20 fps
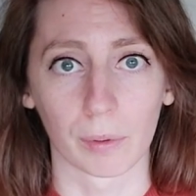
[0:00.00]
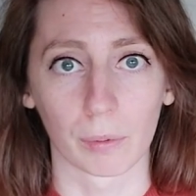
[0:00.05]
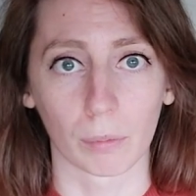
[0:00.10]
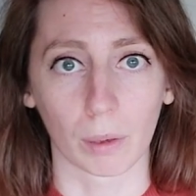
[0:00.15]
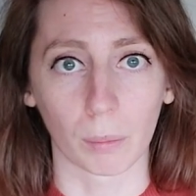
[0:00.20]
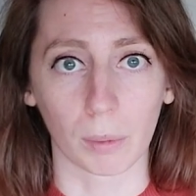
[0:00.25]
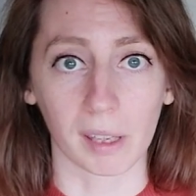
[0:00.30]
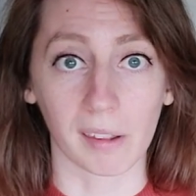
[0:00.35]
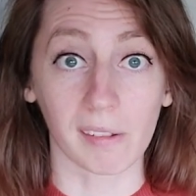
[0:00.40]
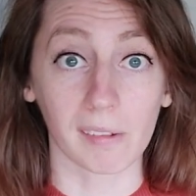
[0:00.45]

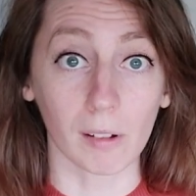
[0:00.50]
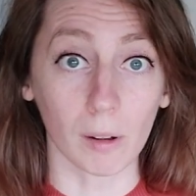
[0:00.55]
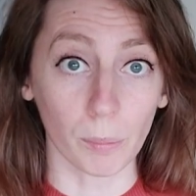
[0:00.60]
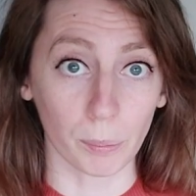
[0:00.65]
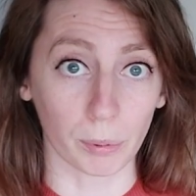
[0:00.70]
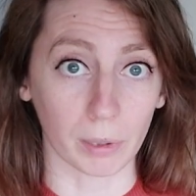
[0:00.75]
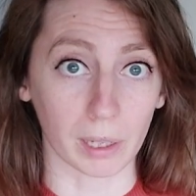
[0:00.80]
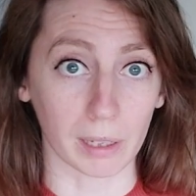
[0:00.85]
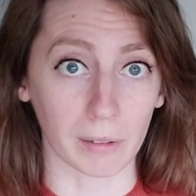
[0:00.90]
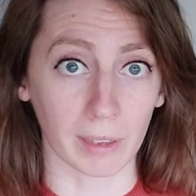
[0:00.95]
When we
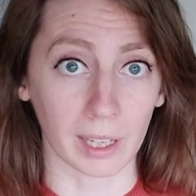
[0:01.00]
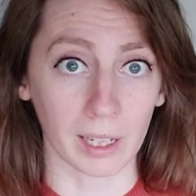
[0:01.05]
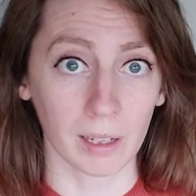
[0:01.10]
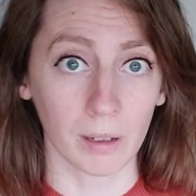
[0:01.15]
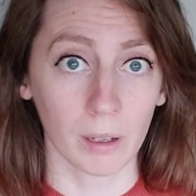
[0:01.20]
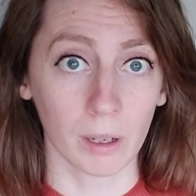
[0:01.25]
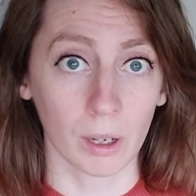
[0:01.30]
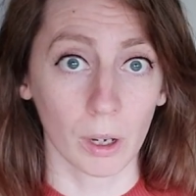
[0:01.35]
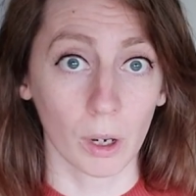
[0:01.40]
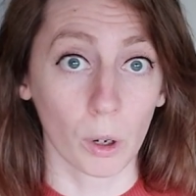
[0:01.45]
stop
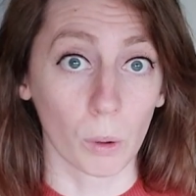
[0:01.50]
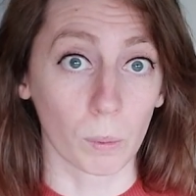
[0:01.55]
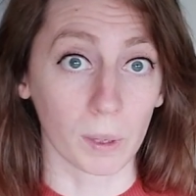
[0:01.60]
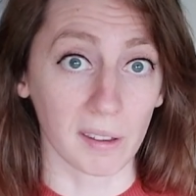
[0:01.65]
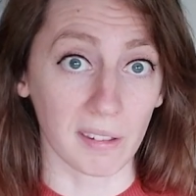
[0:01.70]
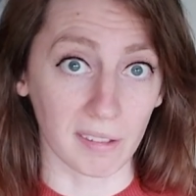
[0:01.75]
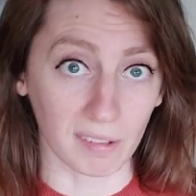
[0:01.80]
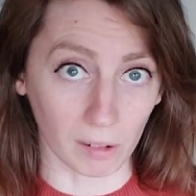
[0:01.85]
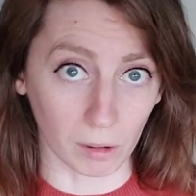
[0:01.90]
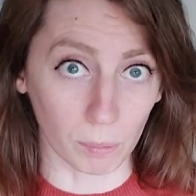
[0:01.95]
breathing,
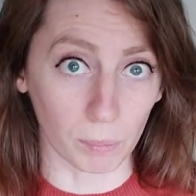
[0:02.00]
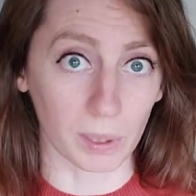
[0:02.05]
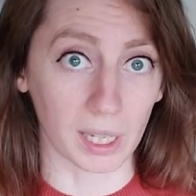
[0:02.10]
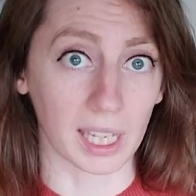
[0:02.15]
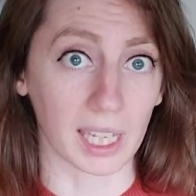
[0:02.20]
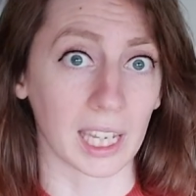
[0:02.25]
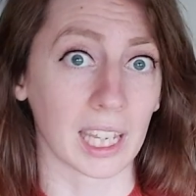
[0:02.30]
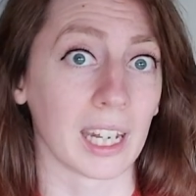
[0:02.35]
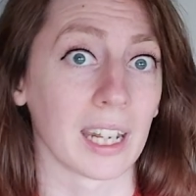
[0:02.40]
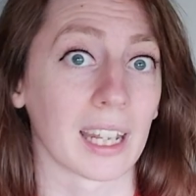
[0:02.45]
we stop
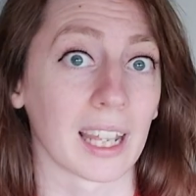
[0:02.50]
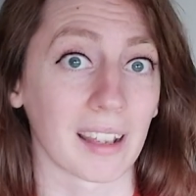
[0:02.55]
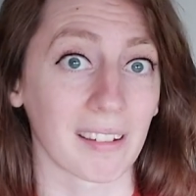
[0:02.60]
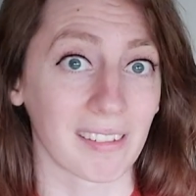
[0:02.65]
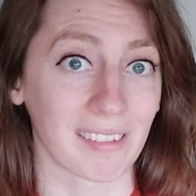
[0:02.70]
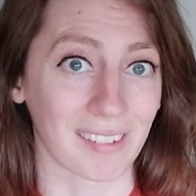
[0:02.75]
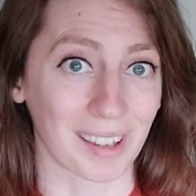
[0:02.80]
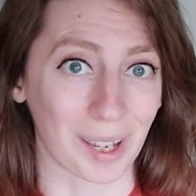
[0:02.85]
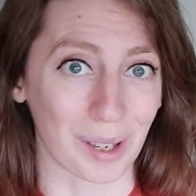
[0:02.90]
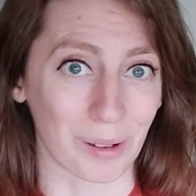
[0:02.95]
being in that
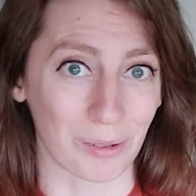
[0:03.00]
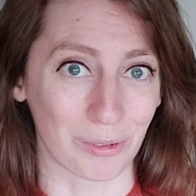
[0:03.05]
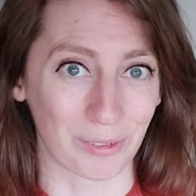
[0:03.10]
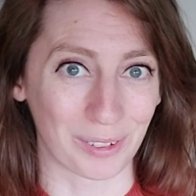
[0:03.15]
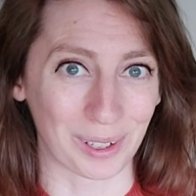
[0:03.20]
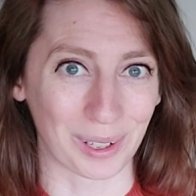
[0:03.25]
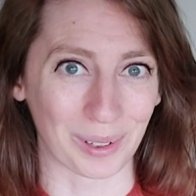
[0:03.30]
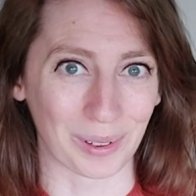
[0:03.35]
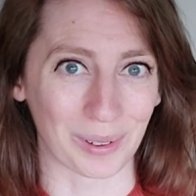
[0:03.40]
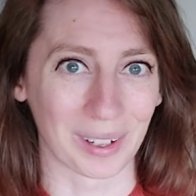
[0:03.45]
state of
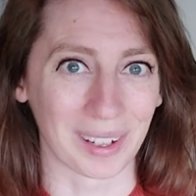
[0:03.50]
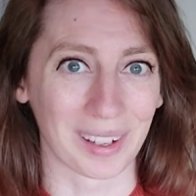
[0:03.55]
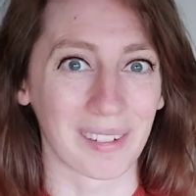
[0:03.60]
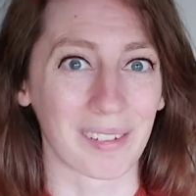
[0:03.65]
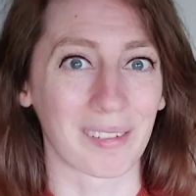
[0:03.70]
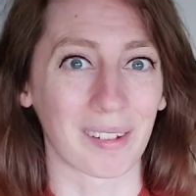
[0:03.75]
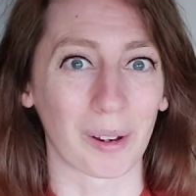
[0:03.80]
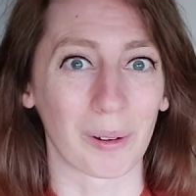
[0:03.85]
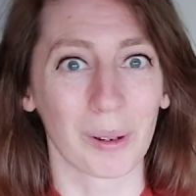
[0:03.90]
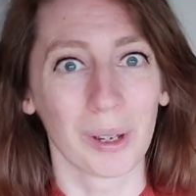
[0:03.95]
flow.
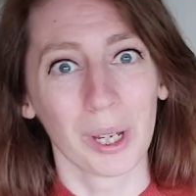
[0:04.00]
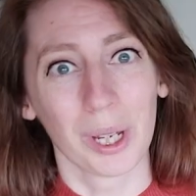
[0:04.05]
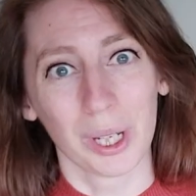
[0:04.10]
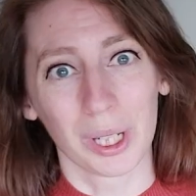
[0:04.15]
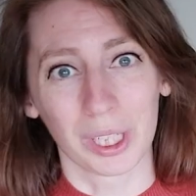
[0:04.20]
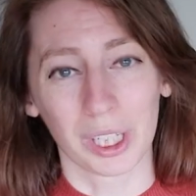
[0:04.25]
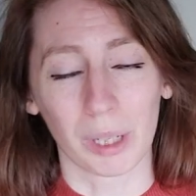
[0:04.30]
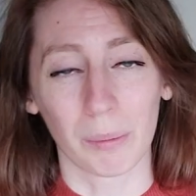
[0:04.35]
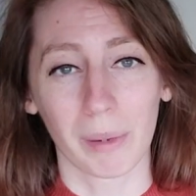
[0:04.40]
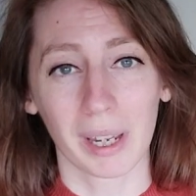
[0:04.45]
So
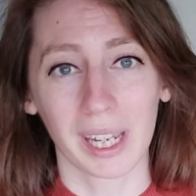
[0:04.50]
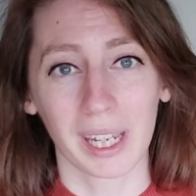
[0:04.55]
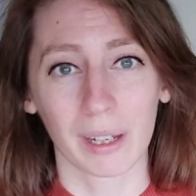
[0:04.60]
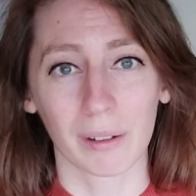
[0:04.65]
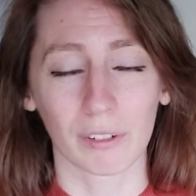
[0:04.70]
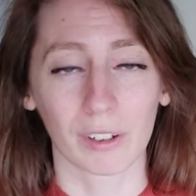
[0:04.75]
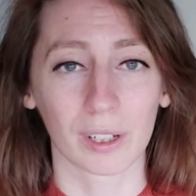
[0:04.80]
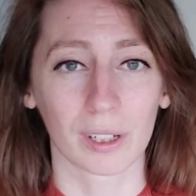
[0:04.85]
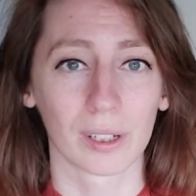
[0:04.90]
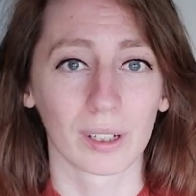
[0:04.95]
you may
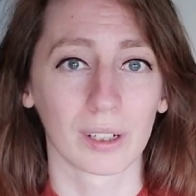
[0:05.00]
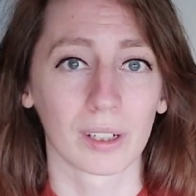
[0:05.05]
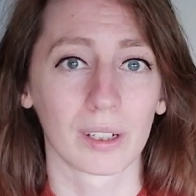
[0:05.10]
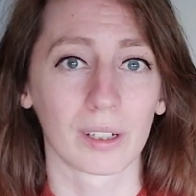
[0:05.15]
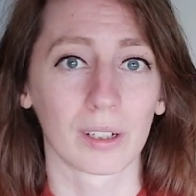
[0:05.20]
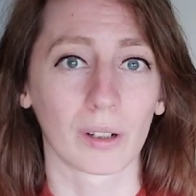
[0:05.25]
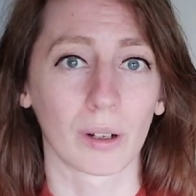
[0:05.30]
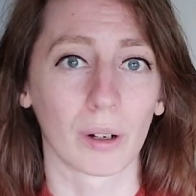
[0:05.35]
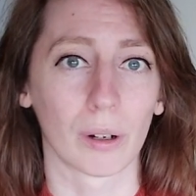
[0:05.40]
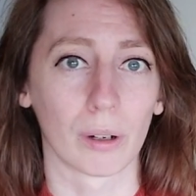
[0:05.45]
have
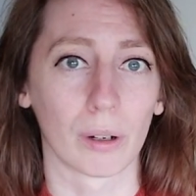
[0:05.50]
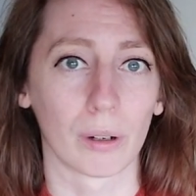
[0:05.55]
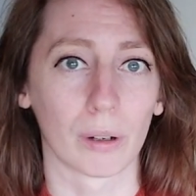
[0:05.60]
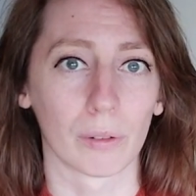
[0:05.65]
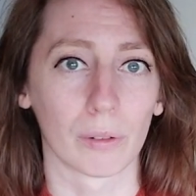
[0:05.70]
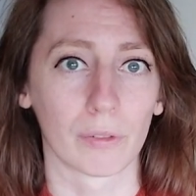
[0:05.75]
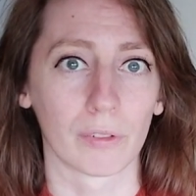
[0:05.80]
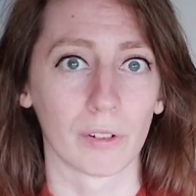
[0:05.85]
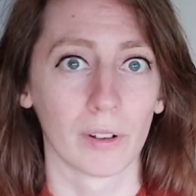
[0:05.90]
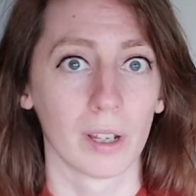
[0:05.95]
heard
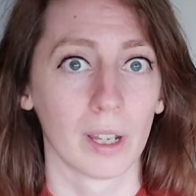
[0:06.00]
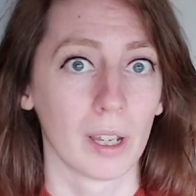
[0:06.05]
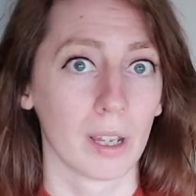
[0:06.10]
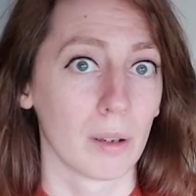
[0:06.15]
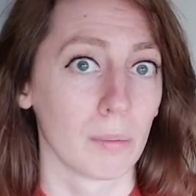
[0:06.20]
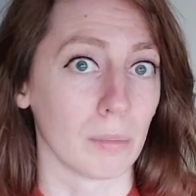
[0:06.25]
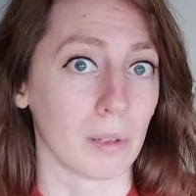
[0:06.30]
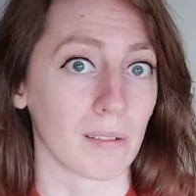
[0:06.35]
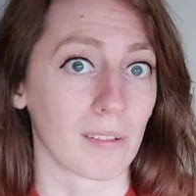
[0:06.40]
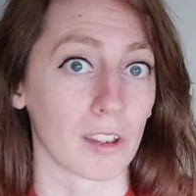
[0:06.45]
of
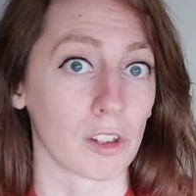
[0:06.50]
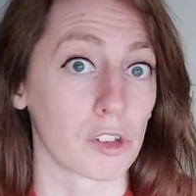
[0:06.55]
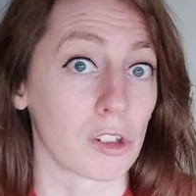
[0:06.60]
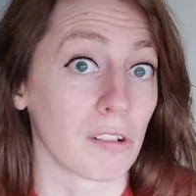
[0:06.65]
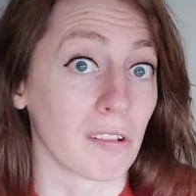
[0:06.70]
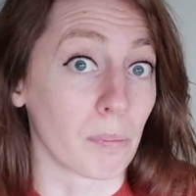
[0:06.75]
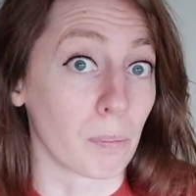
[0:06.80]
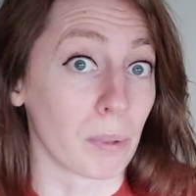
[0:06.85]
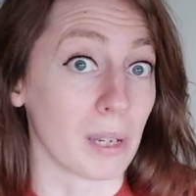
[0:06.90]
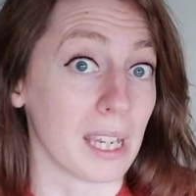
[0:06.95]

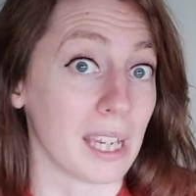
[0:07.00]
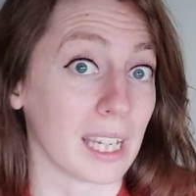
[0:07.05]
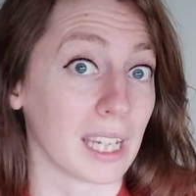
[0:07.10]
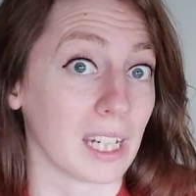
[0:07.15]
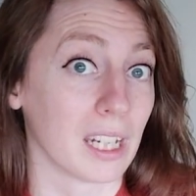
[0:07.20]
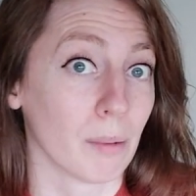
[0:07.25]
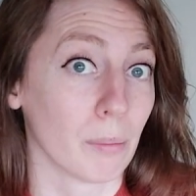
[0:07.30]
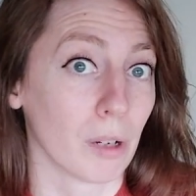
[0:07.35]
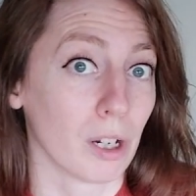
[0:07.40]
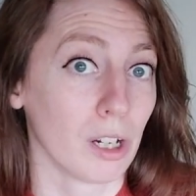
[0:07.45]
musicians being
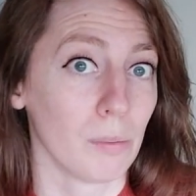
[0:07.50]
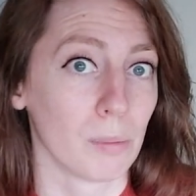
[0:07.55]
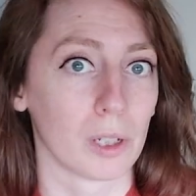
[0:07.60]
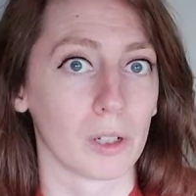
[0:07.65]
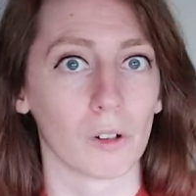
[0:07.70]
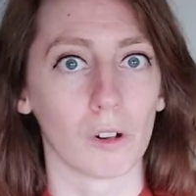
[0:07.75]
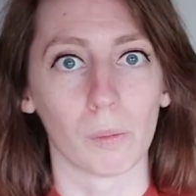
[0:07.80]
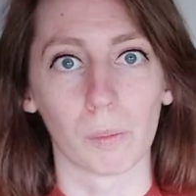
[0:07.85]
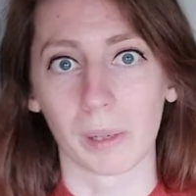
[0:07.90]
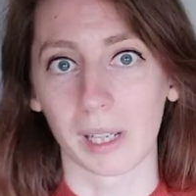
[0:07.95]
in the
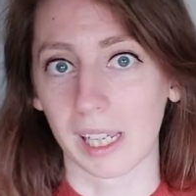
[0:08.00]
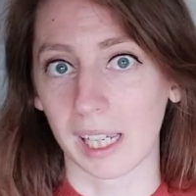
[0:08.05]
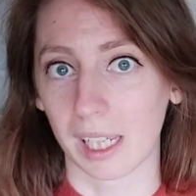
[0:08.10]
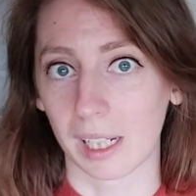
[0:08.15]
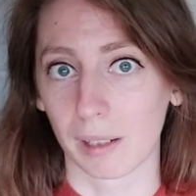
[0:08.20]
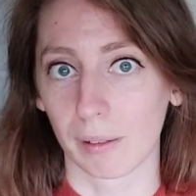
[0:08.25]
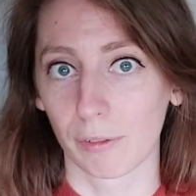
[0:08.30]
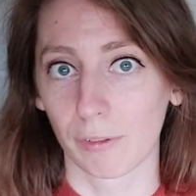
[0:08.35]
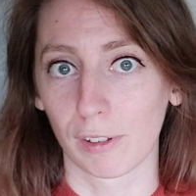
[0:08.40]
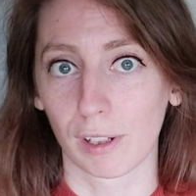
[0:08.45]
moment or being
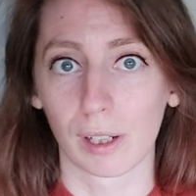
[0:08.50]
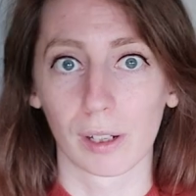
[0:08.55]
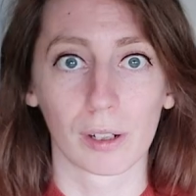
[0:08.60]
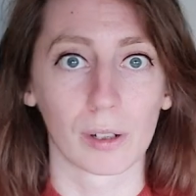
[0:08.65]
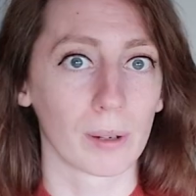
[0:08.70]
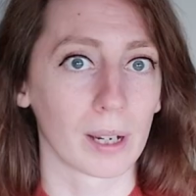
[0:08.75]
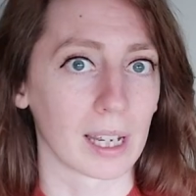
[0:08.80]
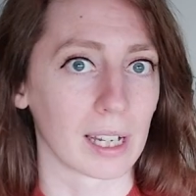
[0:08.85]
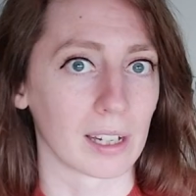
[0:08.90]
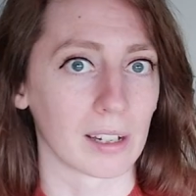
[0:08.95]
in the
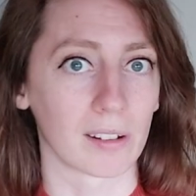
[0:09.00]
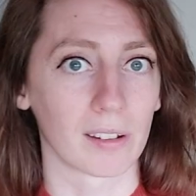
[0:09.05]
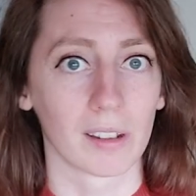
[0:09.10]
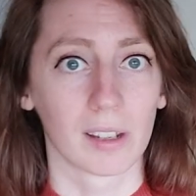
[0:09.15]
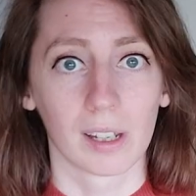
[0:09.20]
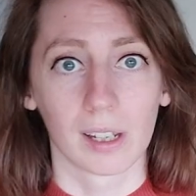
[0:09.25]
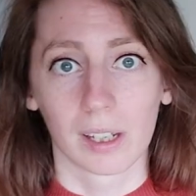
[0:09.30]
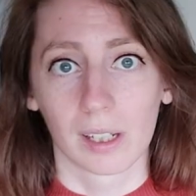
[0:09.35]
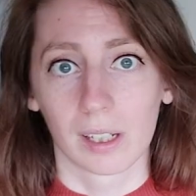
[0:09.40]
flow, and